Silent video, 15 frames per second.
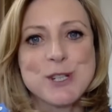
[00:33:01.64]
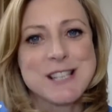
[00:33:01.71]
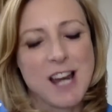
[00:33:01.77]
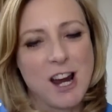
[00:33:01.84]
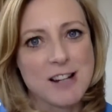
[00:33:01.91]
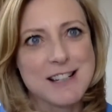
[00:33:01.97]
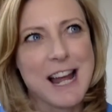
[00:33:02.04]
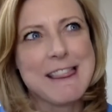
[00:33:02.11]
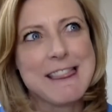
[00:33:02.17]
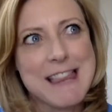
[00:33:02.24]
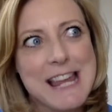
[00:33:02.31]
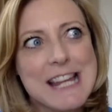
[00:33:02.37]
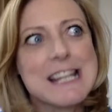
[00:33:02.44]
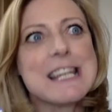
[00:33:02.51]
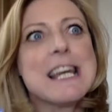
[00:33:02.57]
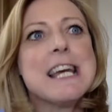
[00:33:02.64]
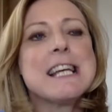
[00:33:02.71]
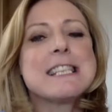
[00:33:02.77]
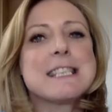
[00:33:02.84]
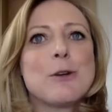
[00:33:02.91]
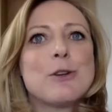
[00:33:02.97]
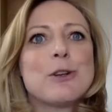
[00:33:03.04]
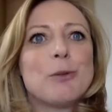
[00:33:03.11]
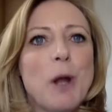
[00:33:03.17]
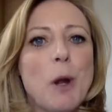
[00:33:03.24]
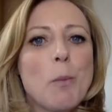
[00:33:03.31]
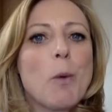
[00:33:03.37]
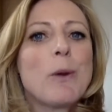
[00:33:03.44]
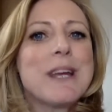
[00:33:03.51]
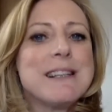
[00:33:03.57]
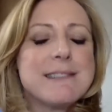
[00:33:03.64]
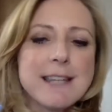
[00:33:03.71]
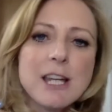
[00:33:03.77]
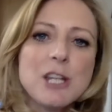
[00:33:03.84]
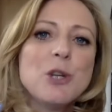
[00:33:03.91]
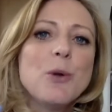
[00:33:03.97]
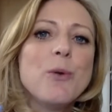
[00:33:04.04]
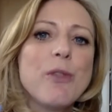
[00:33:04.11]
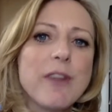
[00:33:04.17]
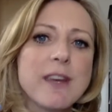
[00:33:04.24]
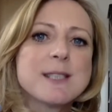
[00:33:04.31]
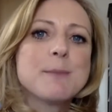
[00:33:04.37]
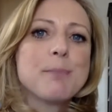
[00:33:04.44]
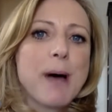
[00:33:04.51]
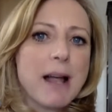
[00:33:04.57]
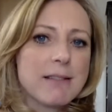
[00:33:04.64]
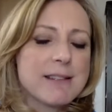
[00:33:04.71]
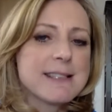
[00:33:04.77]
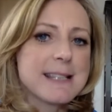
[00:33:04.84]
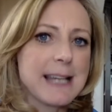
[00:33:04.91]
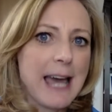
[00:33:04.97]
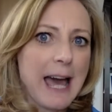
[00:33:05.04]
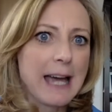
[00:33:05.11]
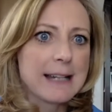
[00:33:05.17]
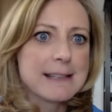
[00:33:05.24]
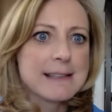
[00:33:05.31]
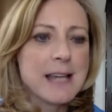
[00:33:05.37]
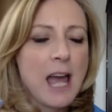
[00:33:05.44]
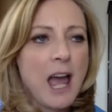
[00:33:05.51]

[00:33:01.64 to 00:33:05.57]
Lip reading: heard. I think South Korea will continue this balancing act.